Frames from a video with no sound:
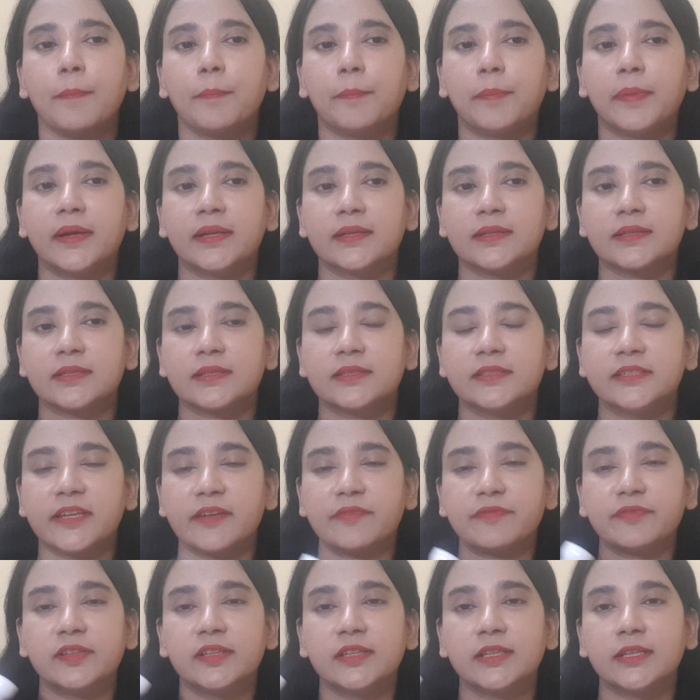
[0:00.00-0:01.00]
but
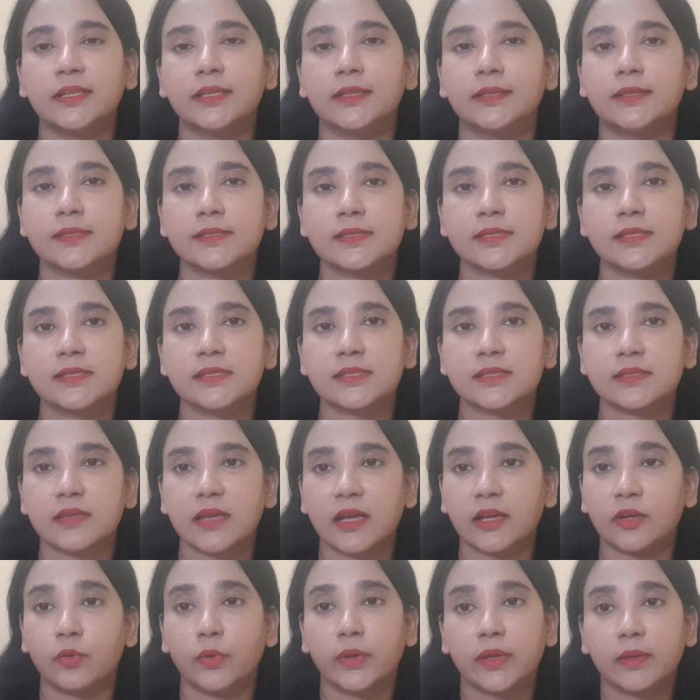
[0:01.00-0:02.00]
definitely this is
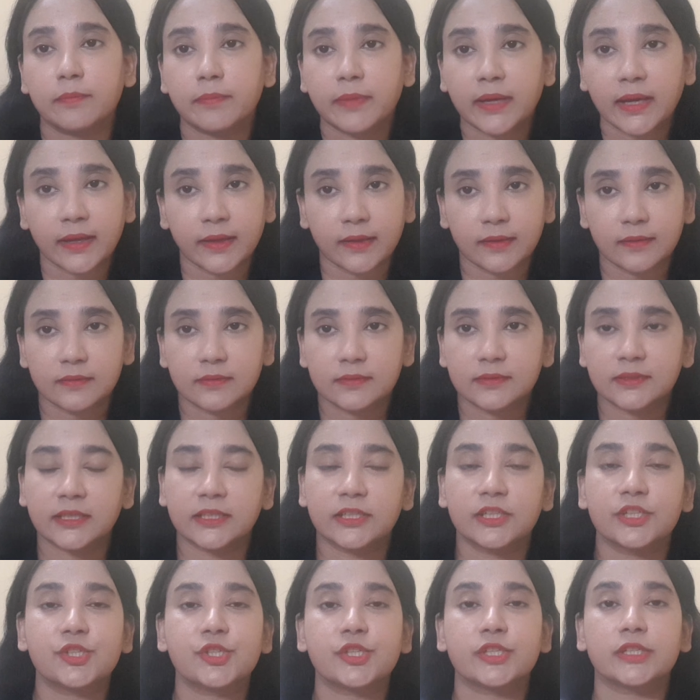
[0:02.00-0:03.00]
going by the
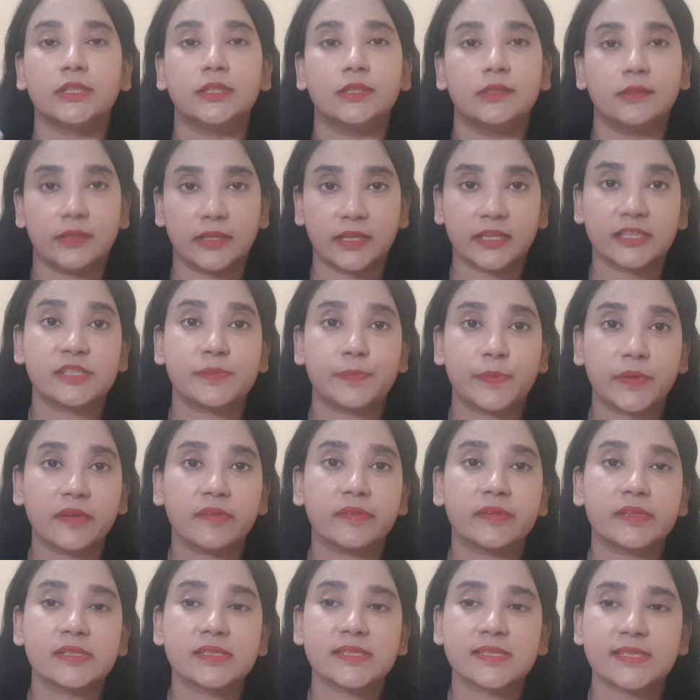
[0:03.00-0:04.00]
initial
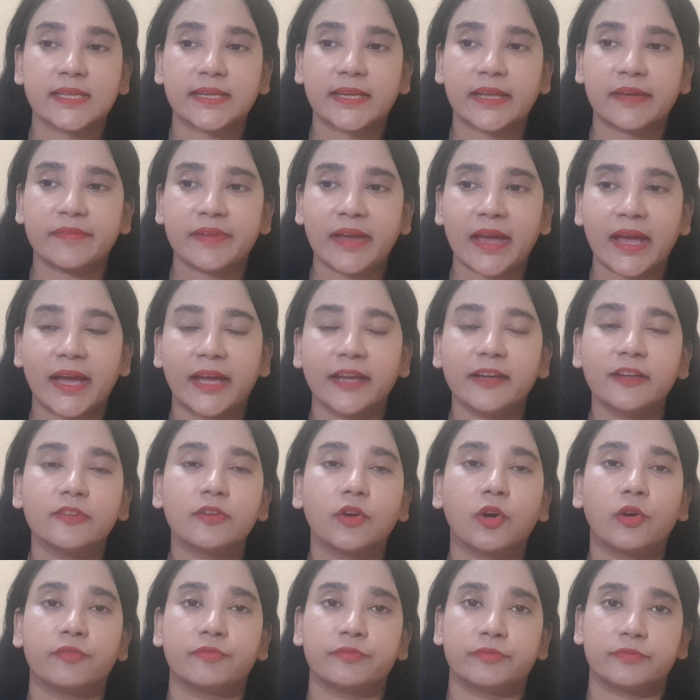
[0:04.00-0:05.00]
experience that I've had
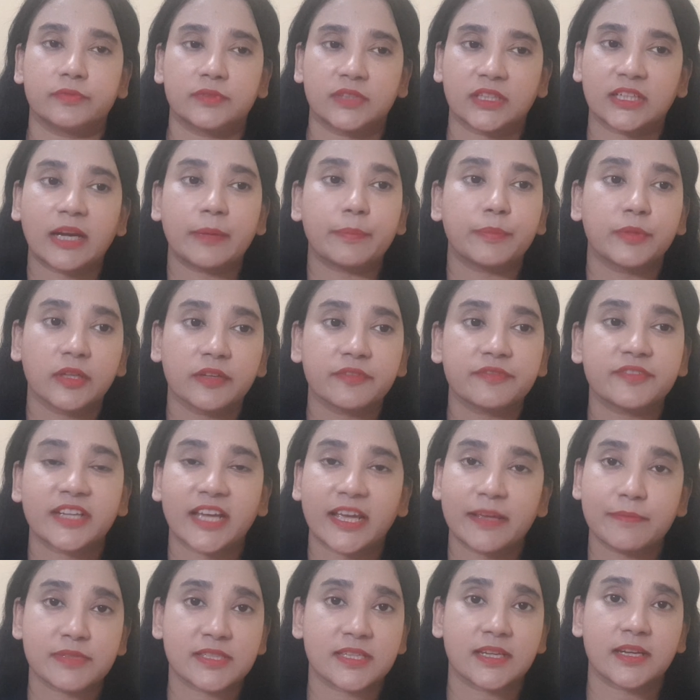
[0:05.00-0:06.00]
of the couple of
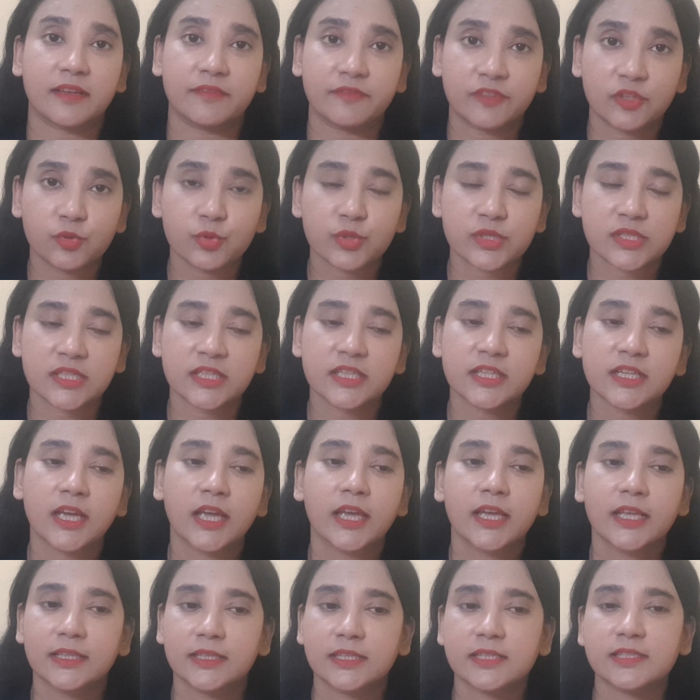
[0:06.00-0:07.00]
times that I've used it.
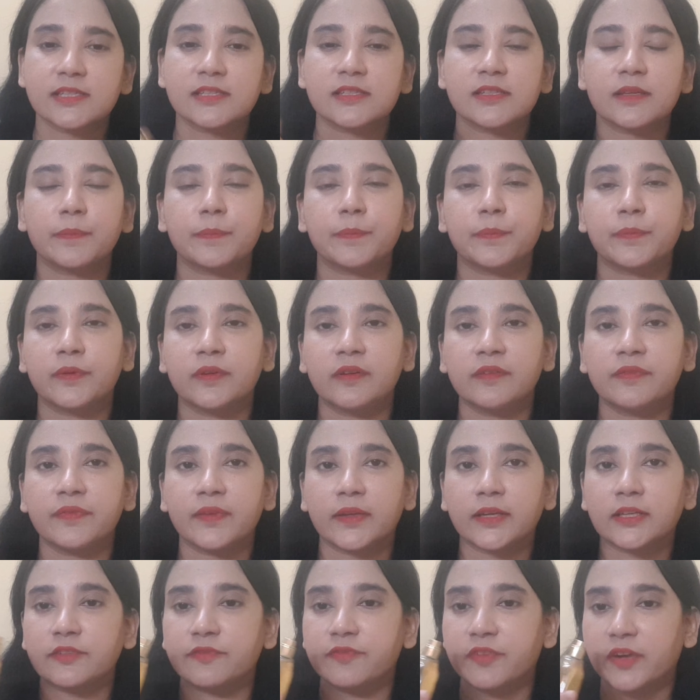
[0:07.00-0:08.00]
This is a
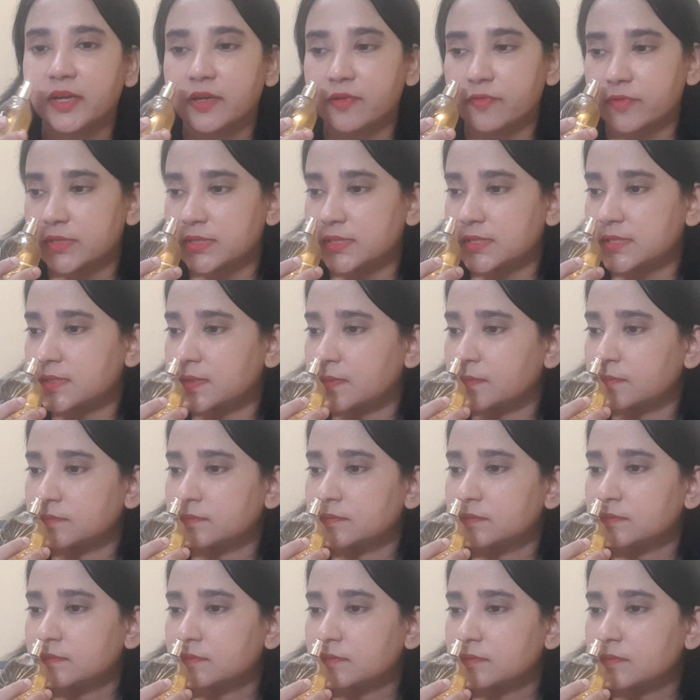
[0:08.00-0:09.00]
perfect fragrance
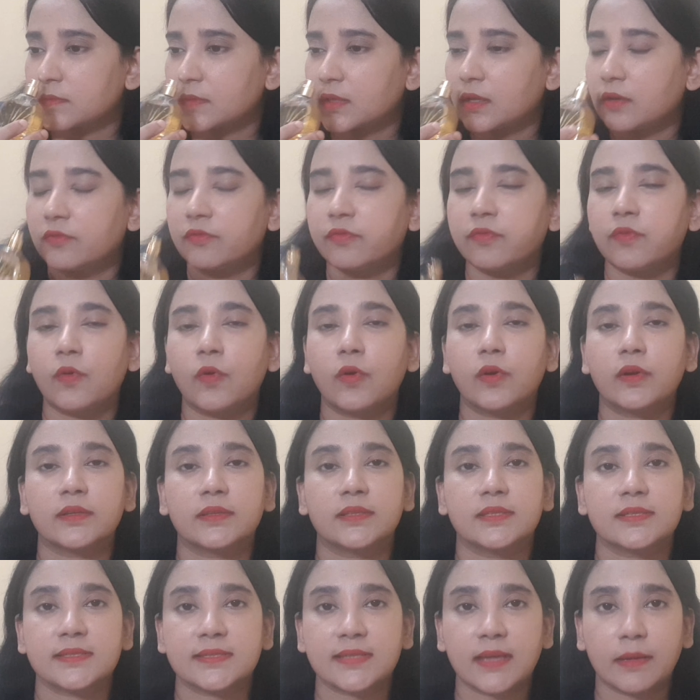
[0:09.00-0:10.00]
for
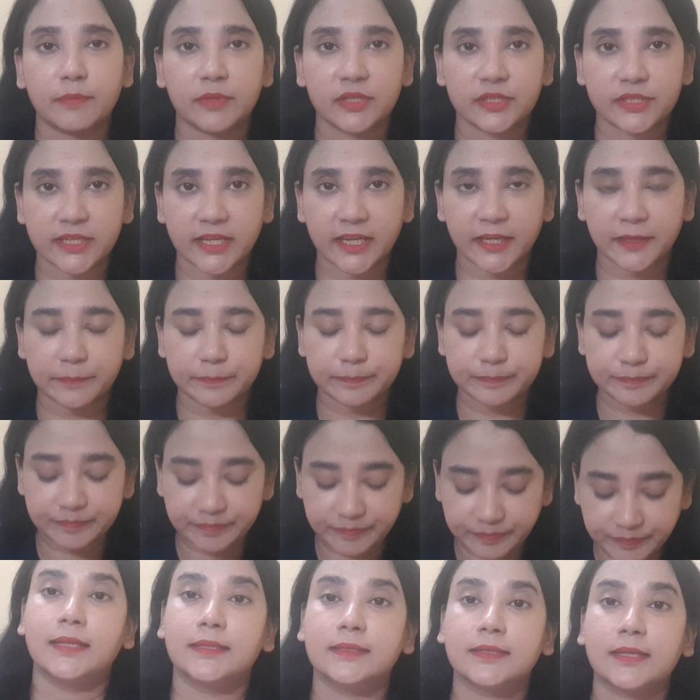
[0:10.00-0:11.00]
the summertime.
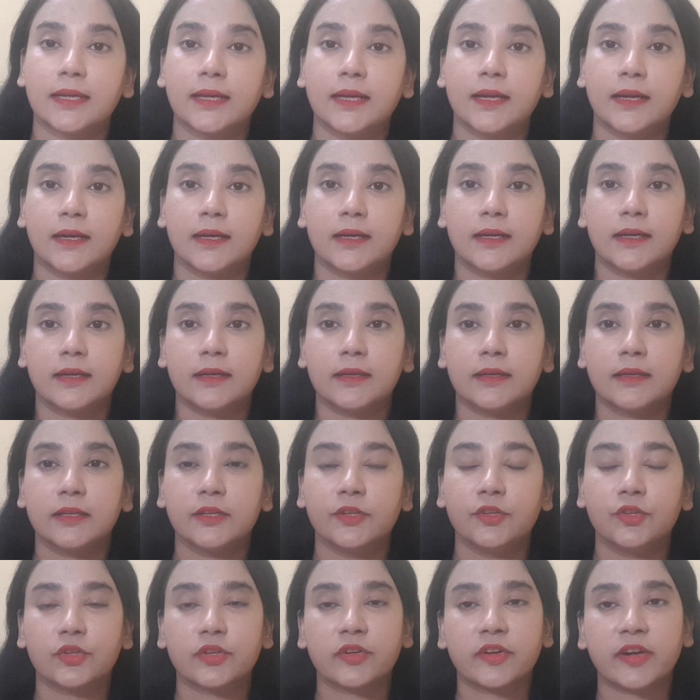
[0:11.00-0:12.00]
And, uh,
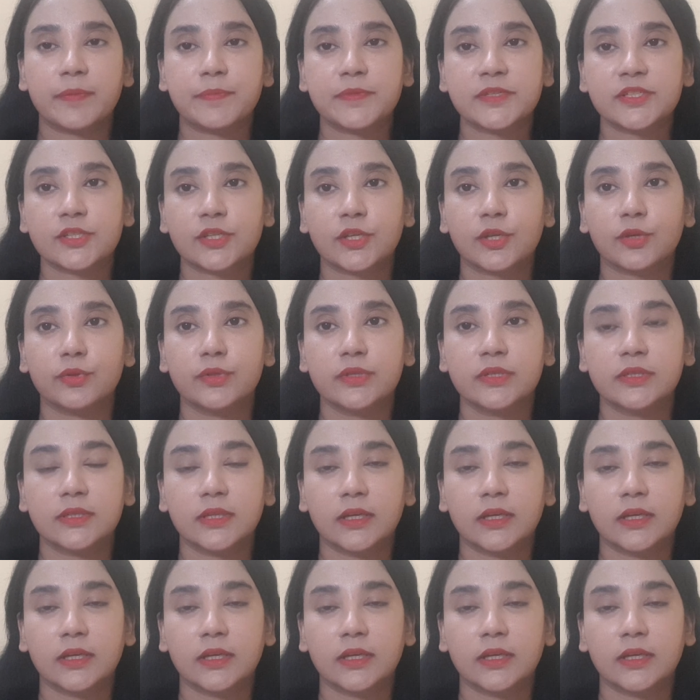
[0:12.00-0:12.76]
you know, Crepuscule